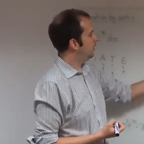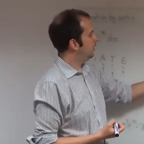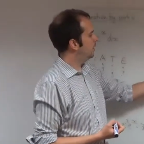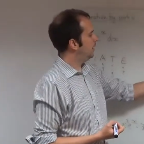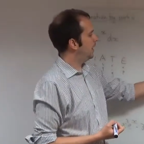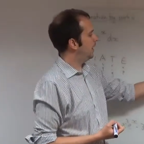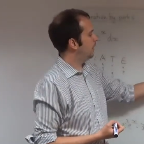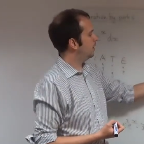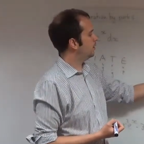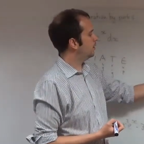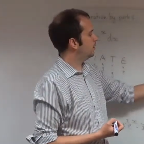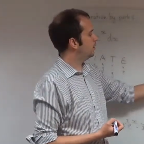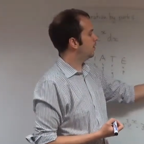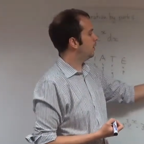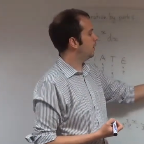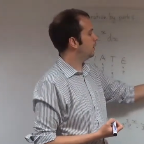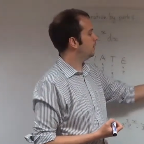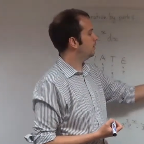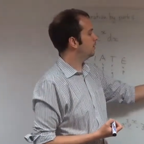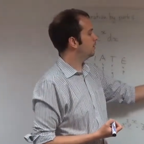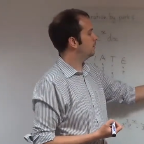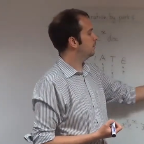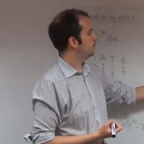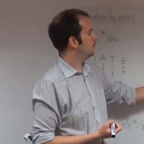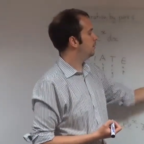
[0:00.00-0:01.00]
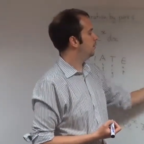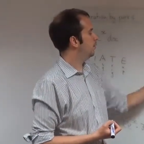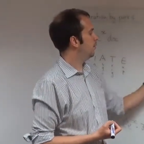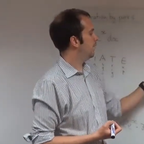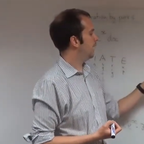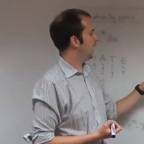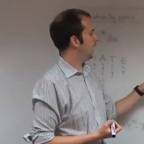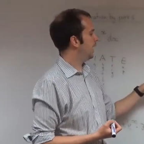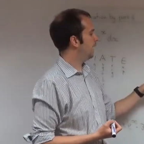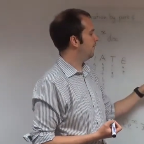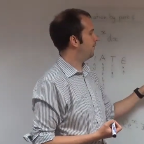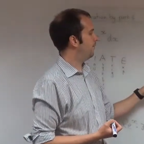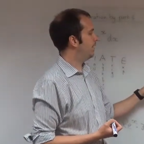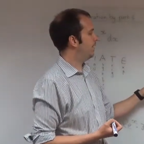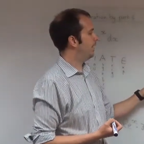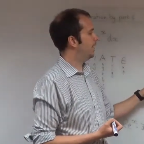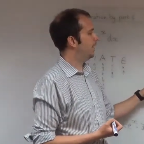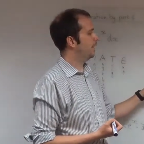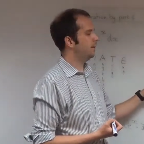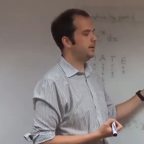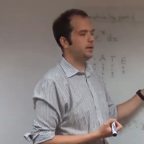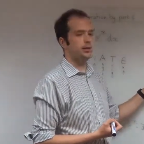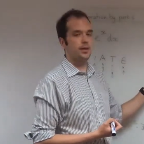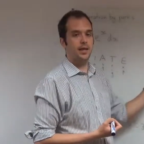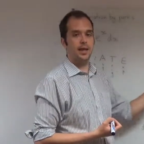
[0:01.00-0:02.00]
Next one, we have
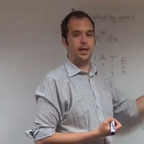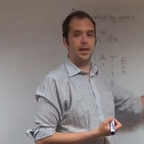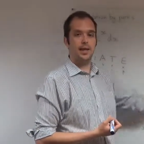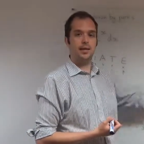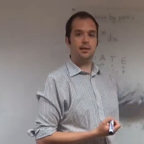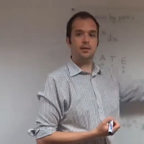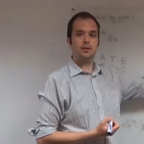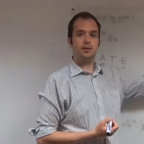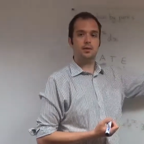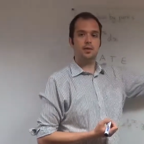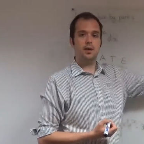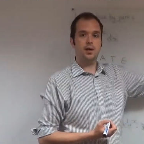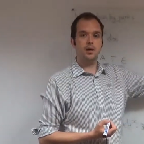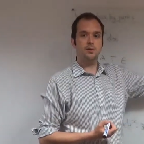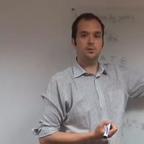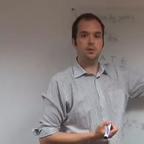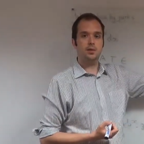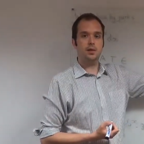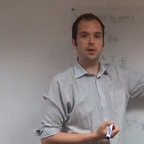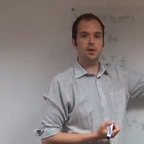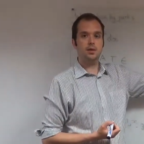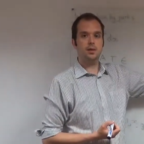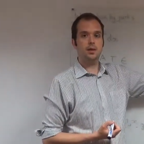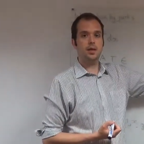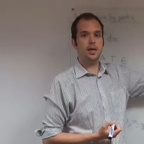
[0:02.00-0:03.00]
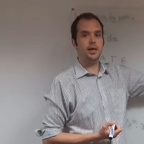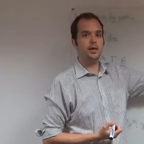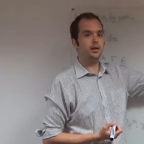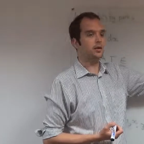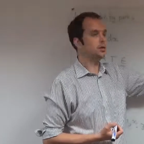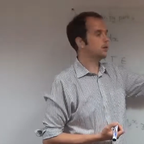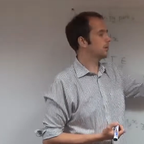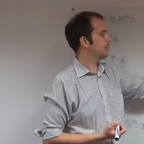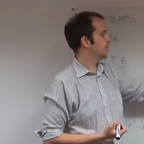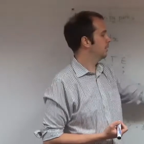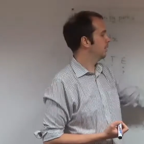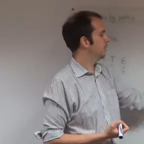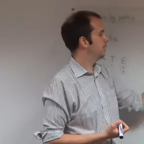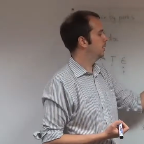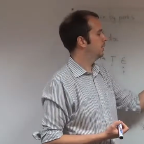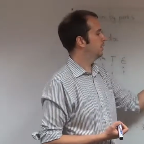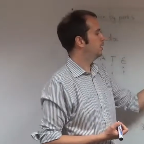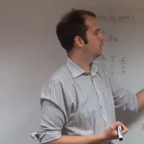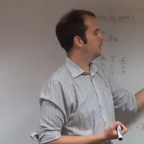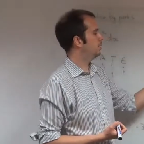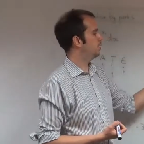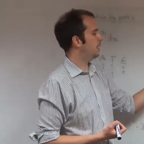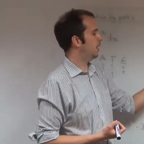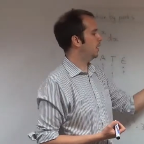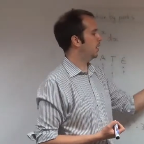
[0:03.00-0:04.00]
e to the x times 6x
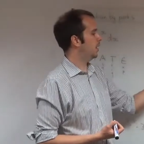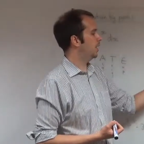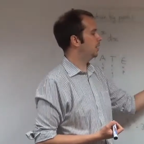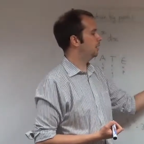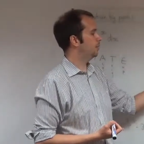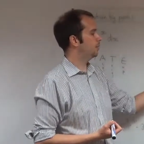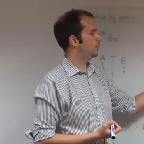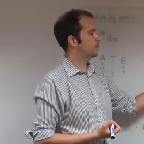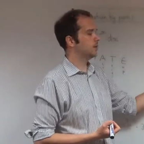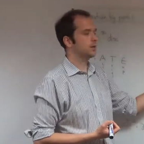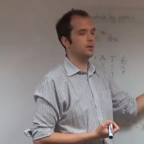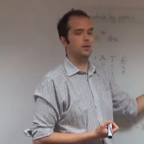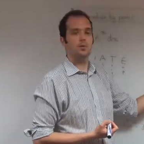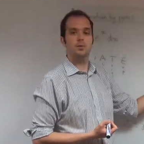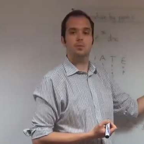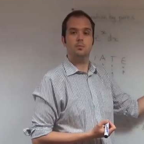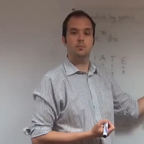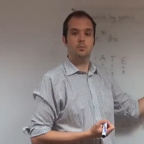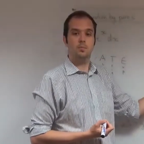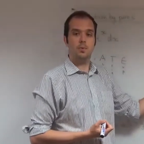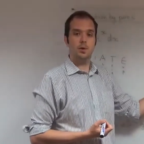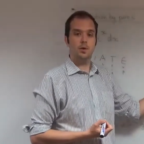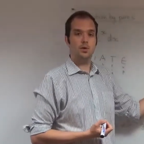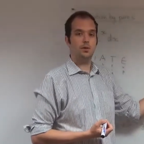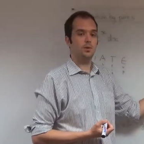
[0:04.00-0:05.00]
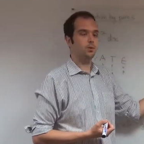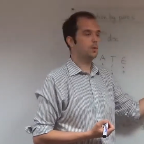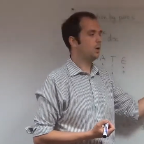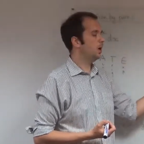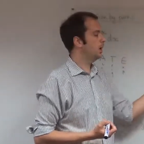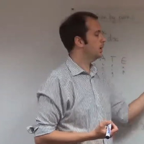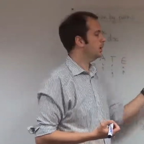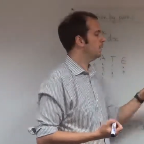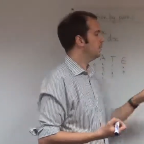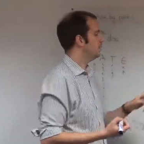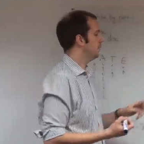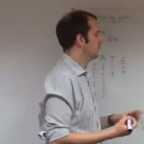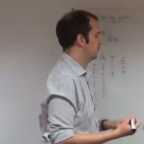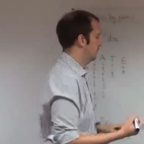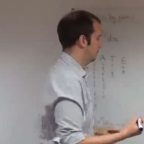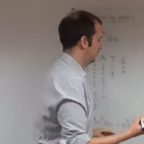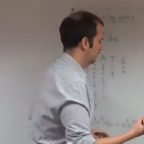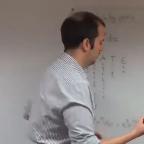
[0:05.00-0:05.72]
times plus 1.